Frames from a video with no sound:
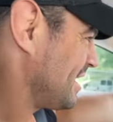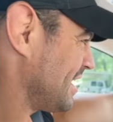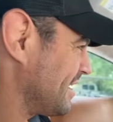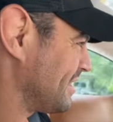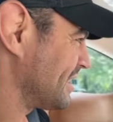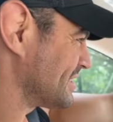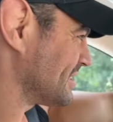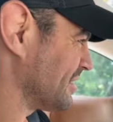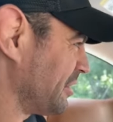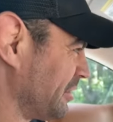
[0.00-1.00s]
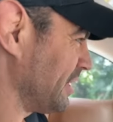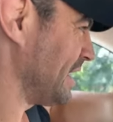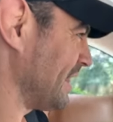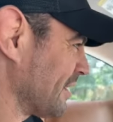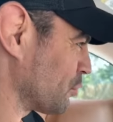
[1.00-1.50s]
Yeah, that's
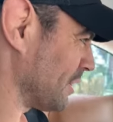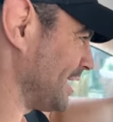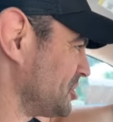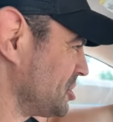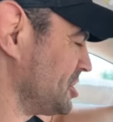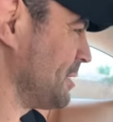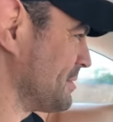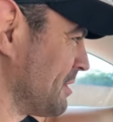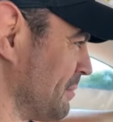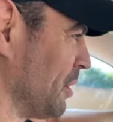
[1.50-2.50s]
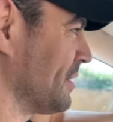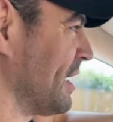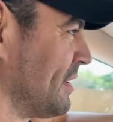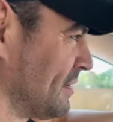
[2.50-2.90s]
literally like relationships are built on